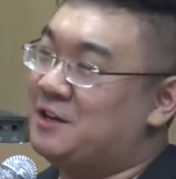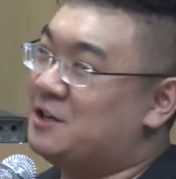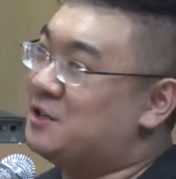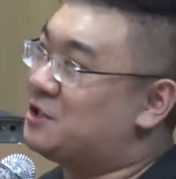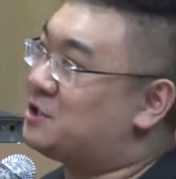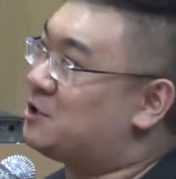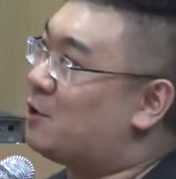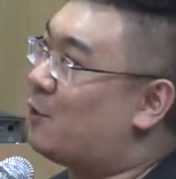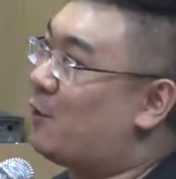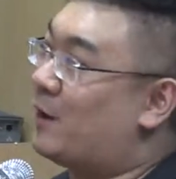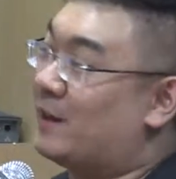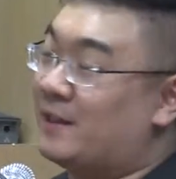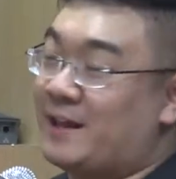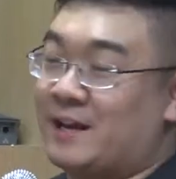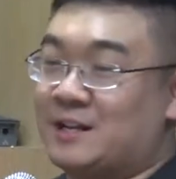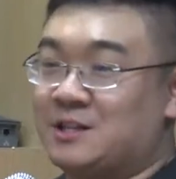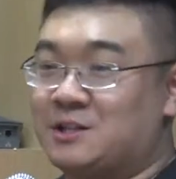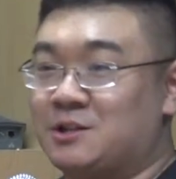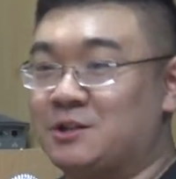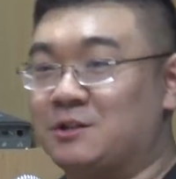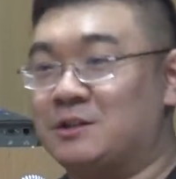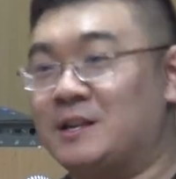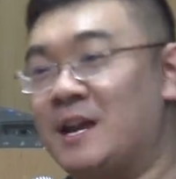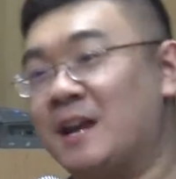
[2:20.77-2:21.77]
So I'd like
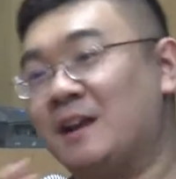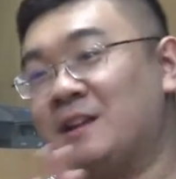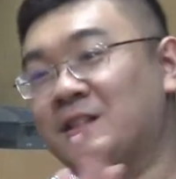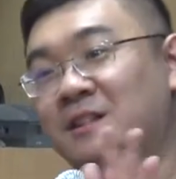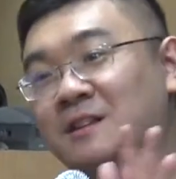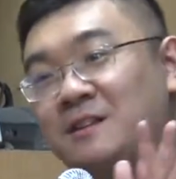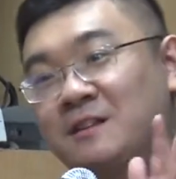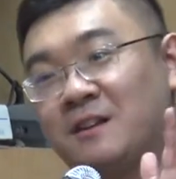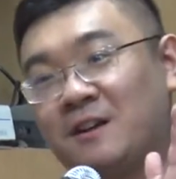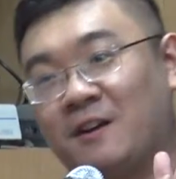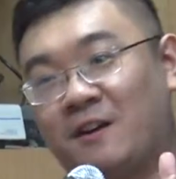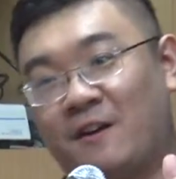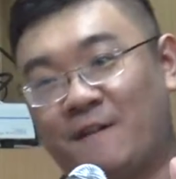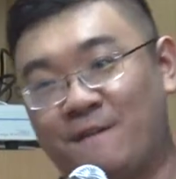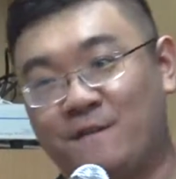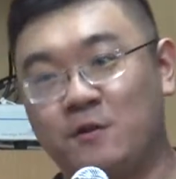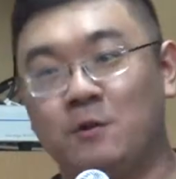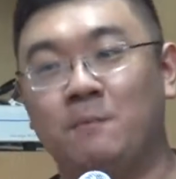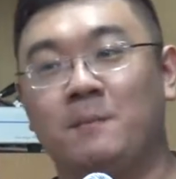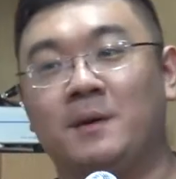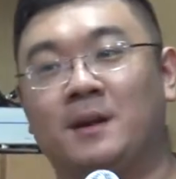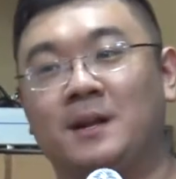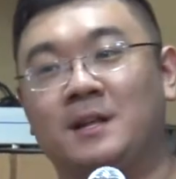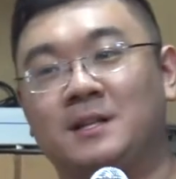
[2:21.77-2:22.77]
to take a
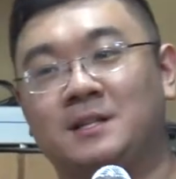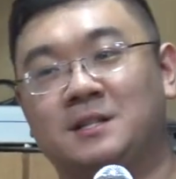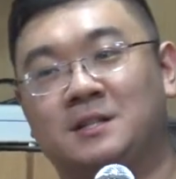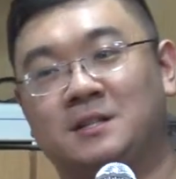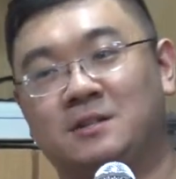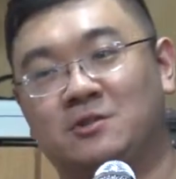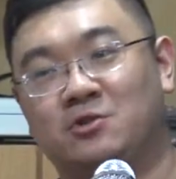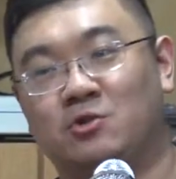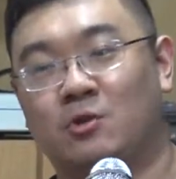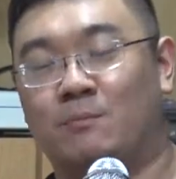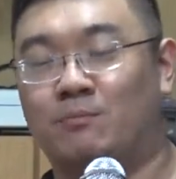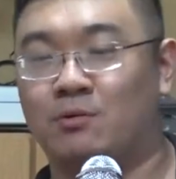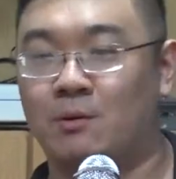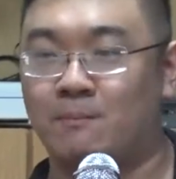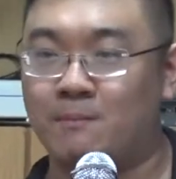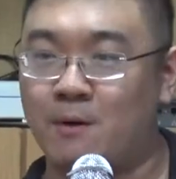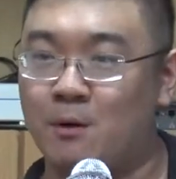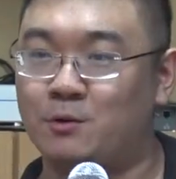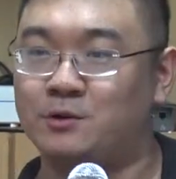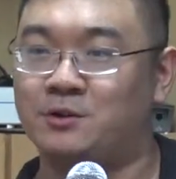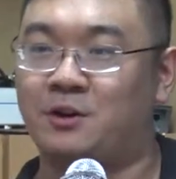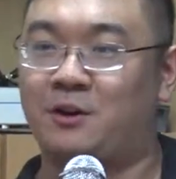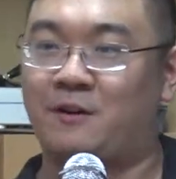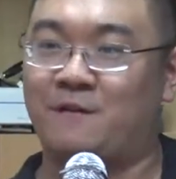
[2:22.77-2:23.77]
few minutes to
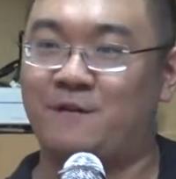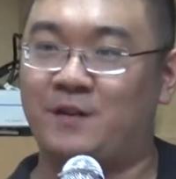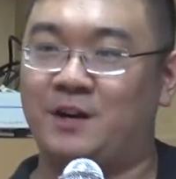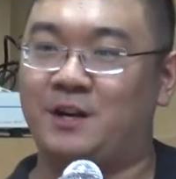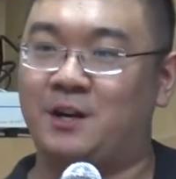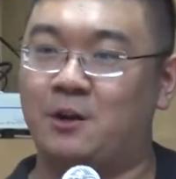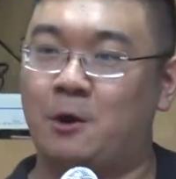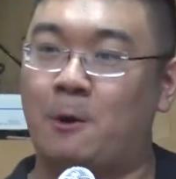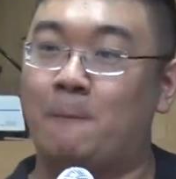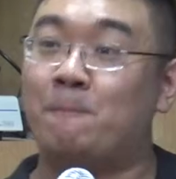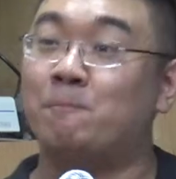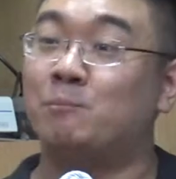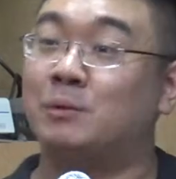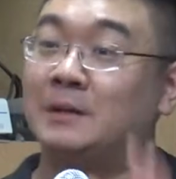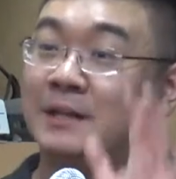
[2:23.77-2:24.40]
promote her video.